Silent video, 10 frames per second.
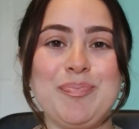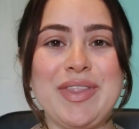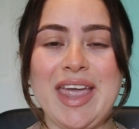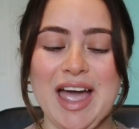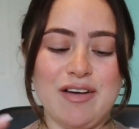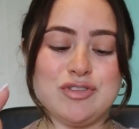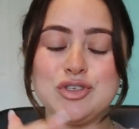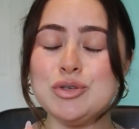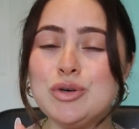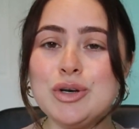They have
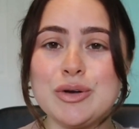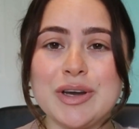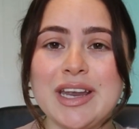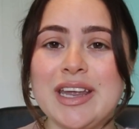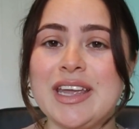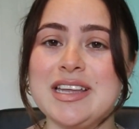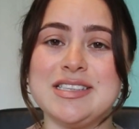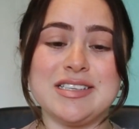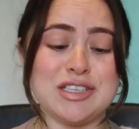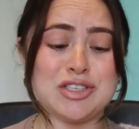jewelry, it
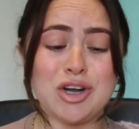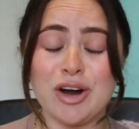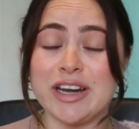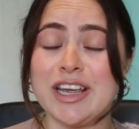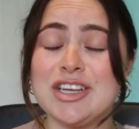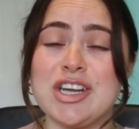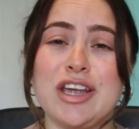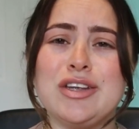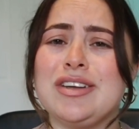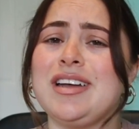doesn't tarnish.
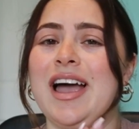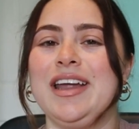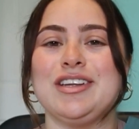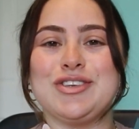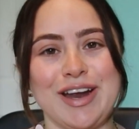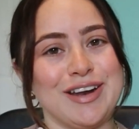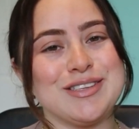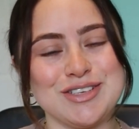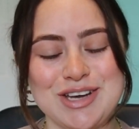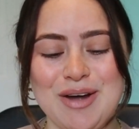I kind of try not
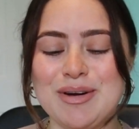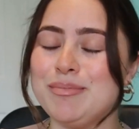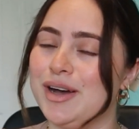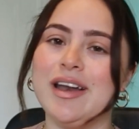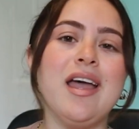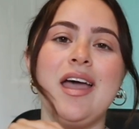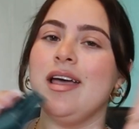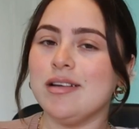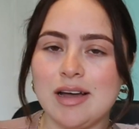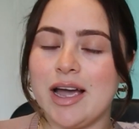to shower, but
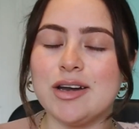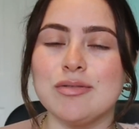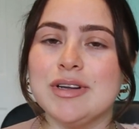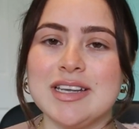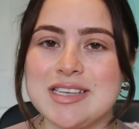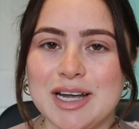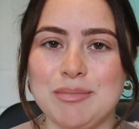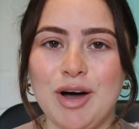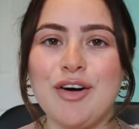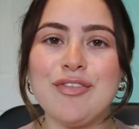I don't really take
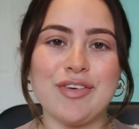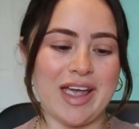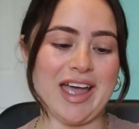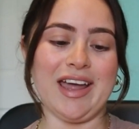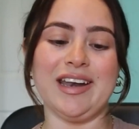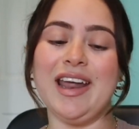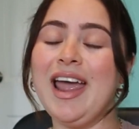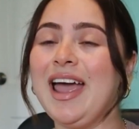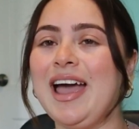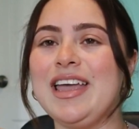them off, and
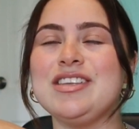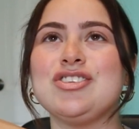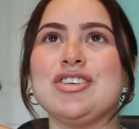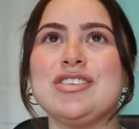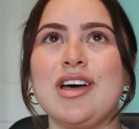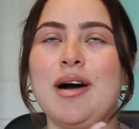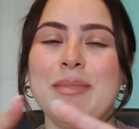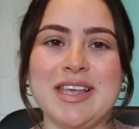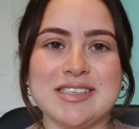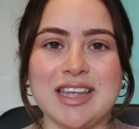it's just
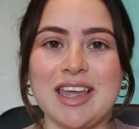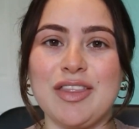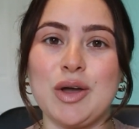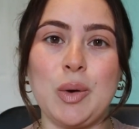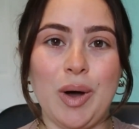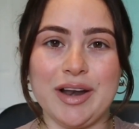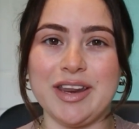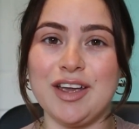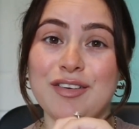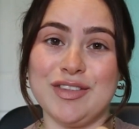amazing, the
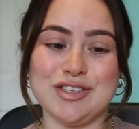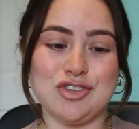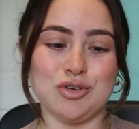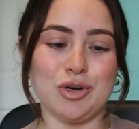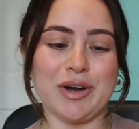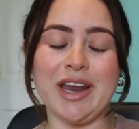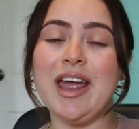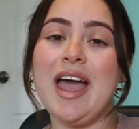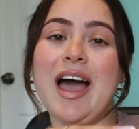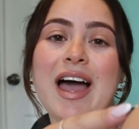quality of this jewelry.
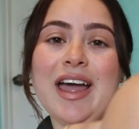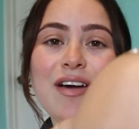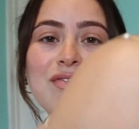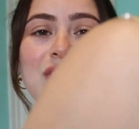I have